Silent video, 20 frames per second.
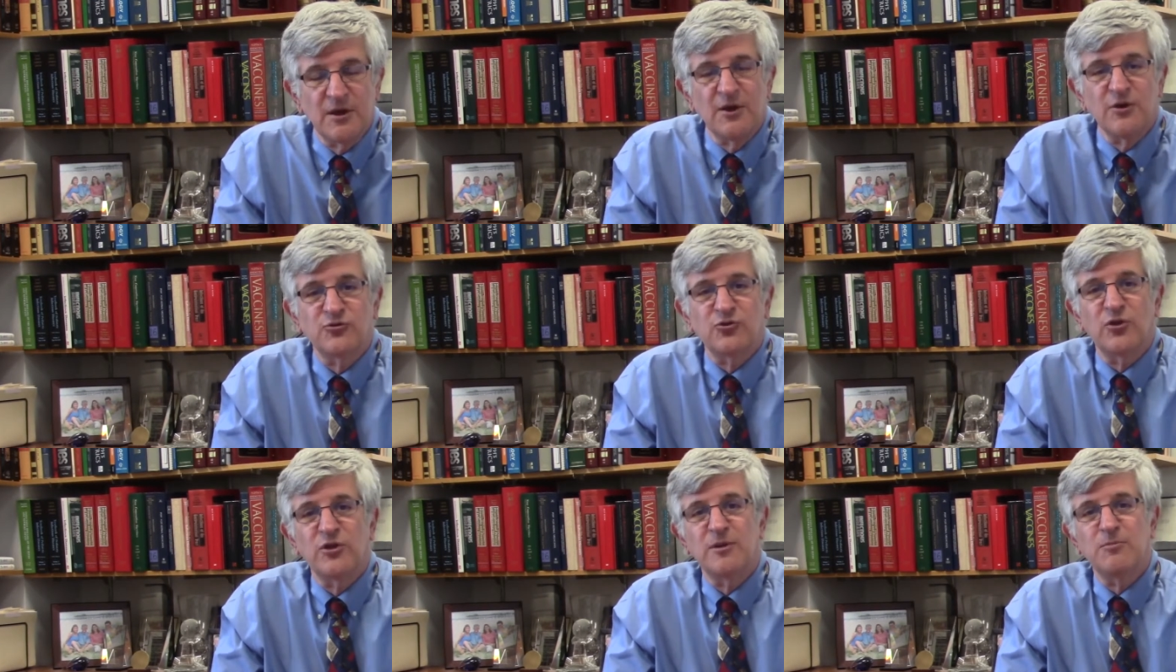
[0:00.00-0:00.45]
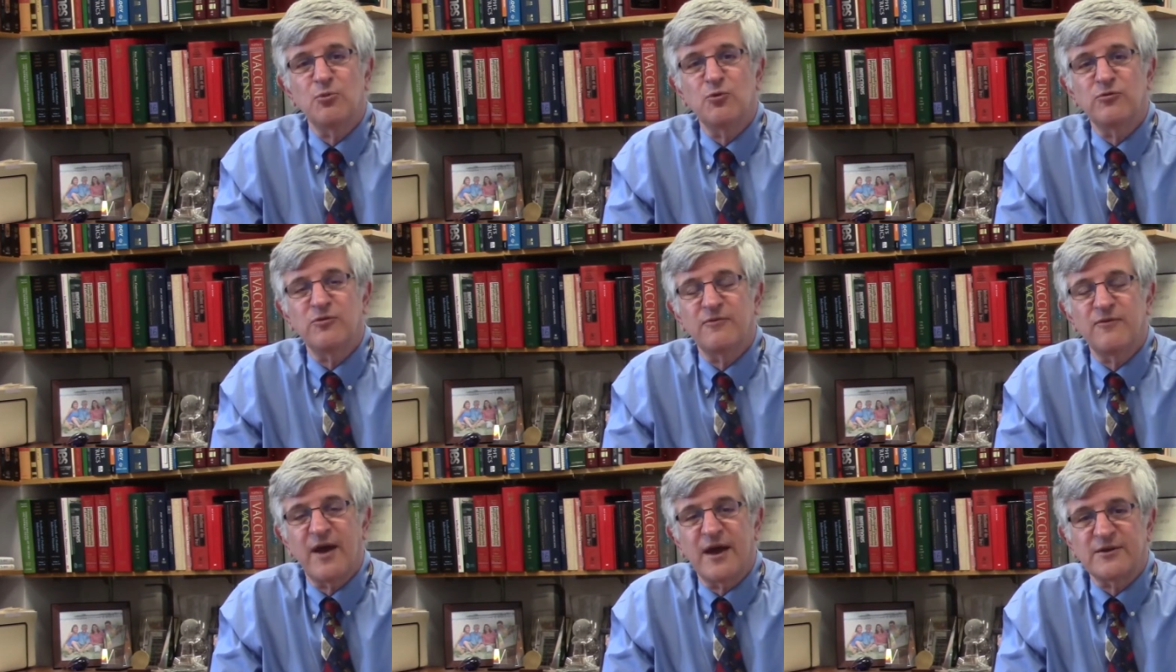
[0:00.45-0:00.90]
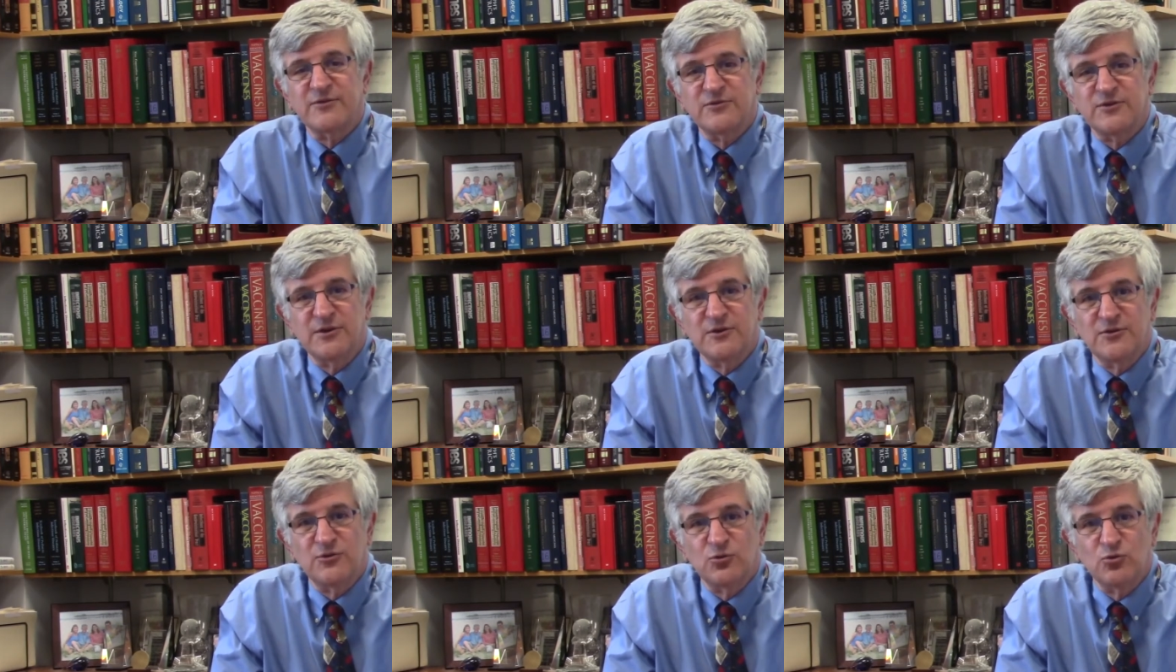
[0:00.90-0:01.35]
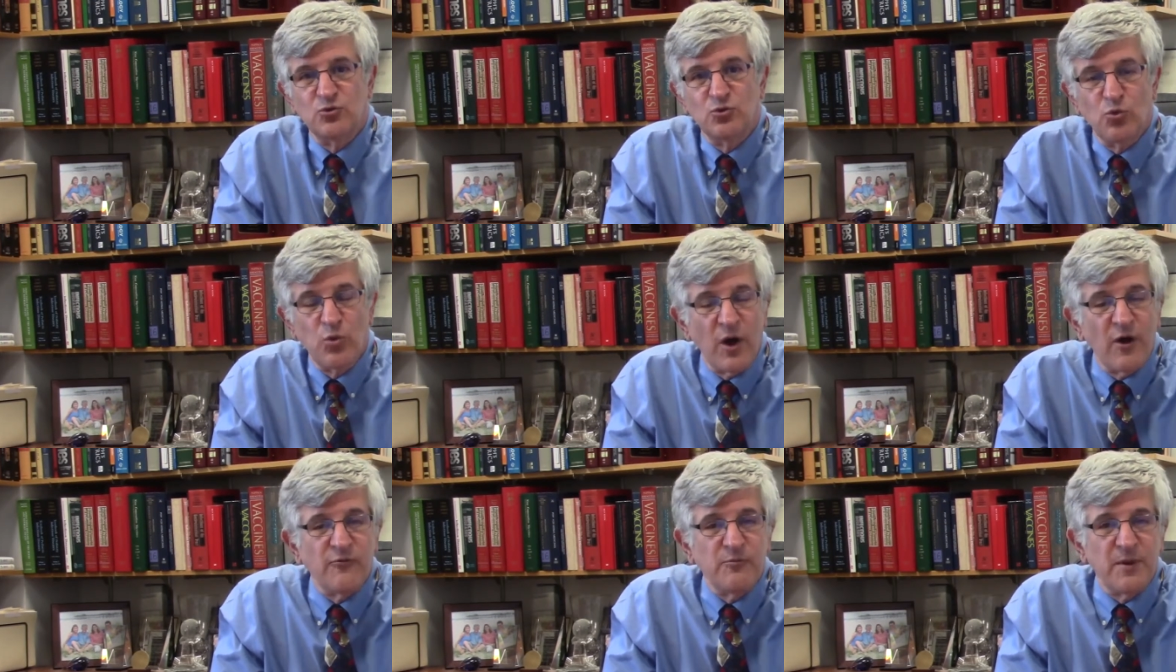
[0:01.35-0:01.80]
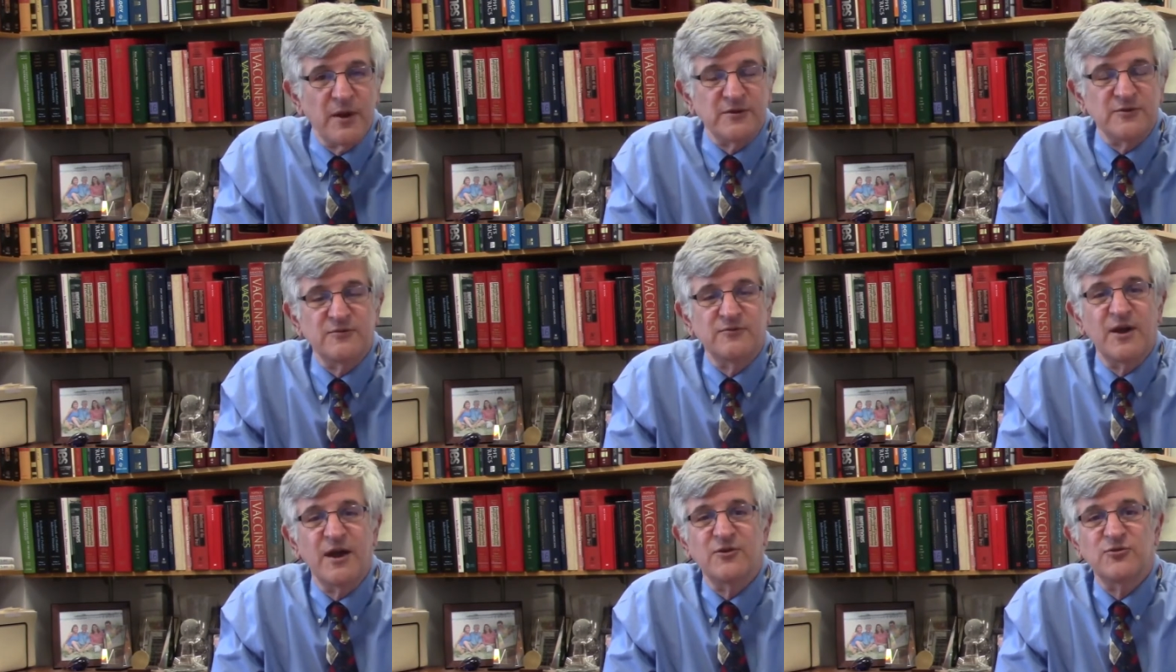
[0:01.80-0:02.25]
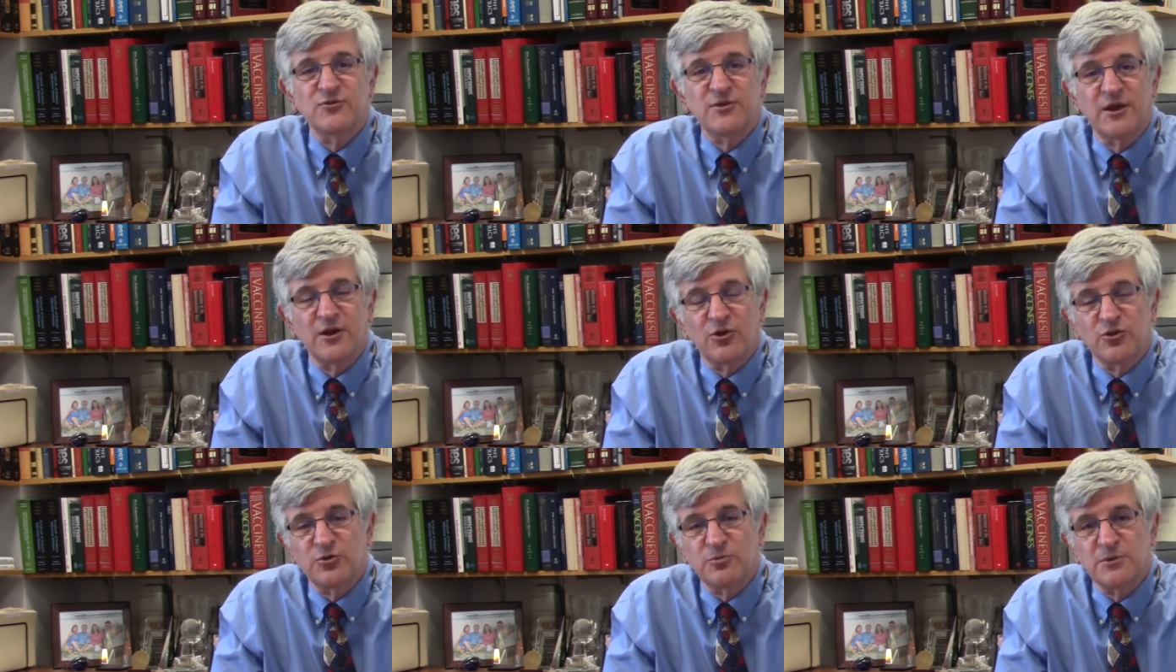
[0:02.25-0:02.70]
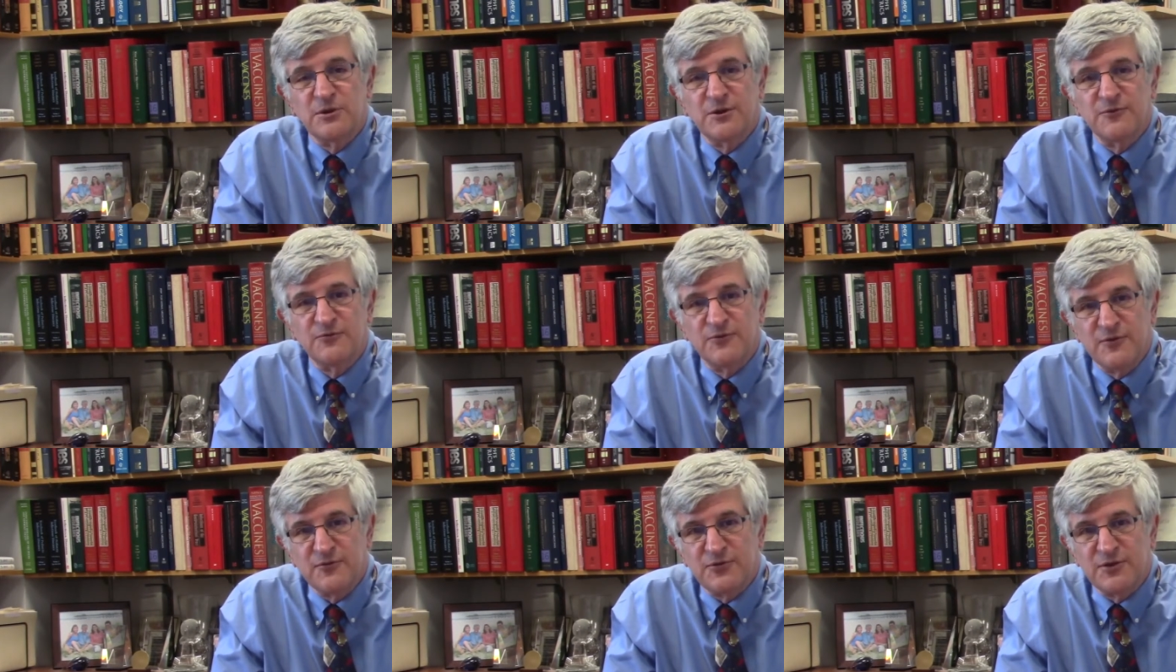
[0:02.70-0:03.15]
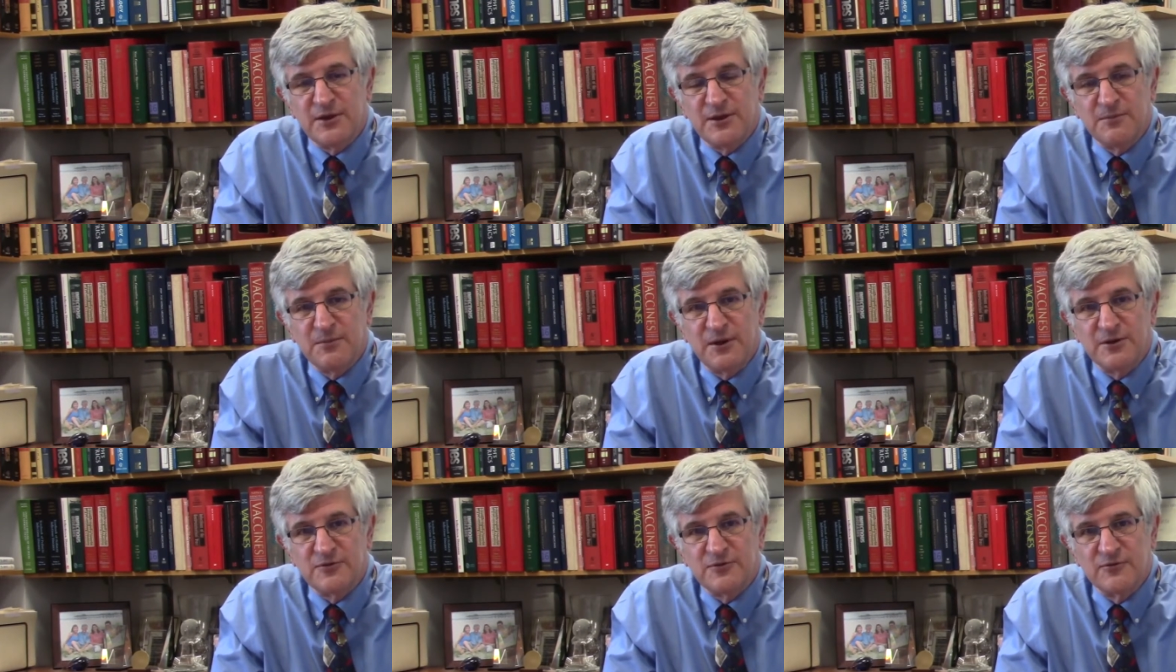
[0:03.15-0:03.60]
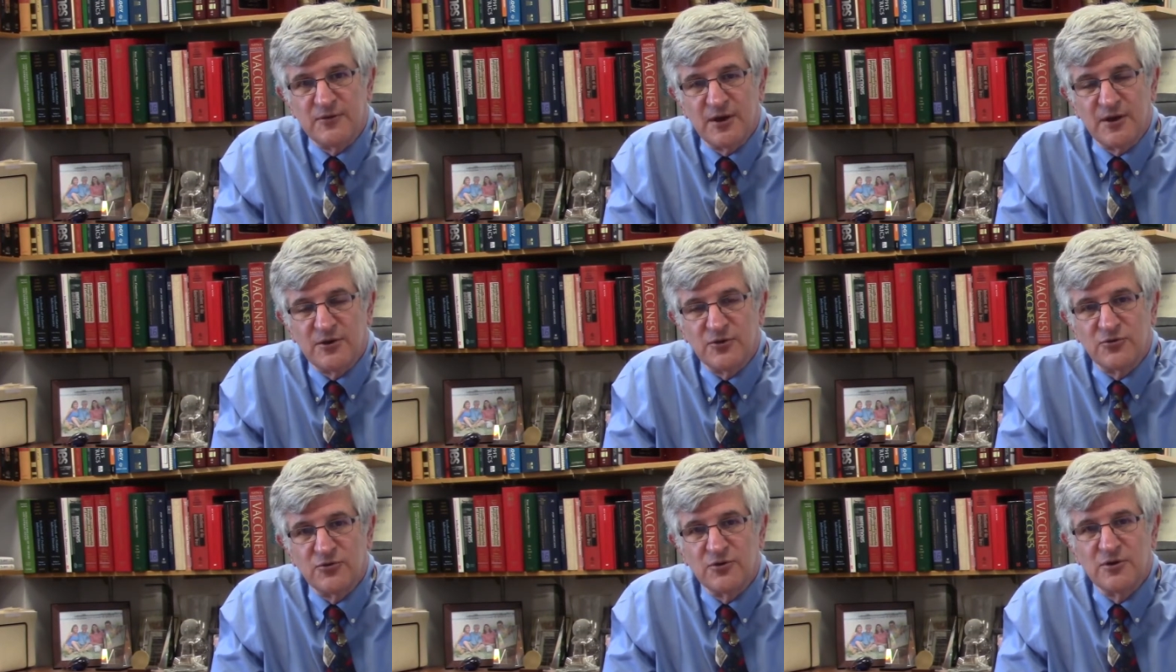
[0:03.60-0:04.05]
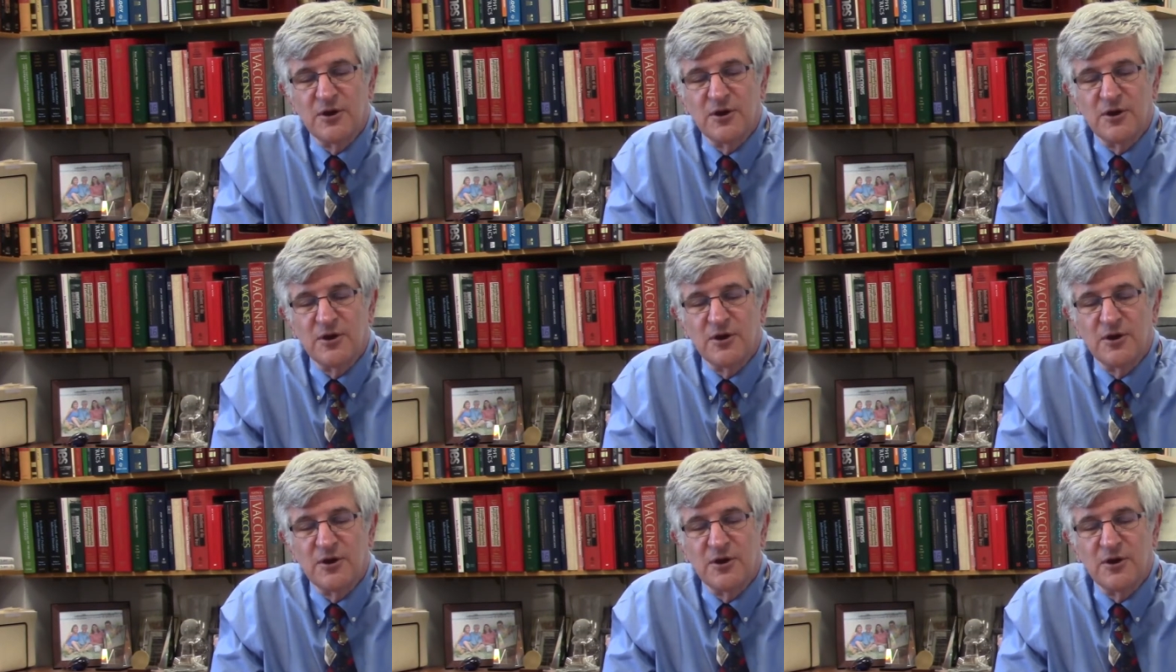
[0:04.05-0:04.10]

So they moved the vaccine to 12 months of age and then ultimately to 15 months of age.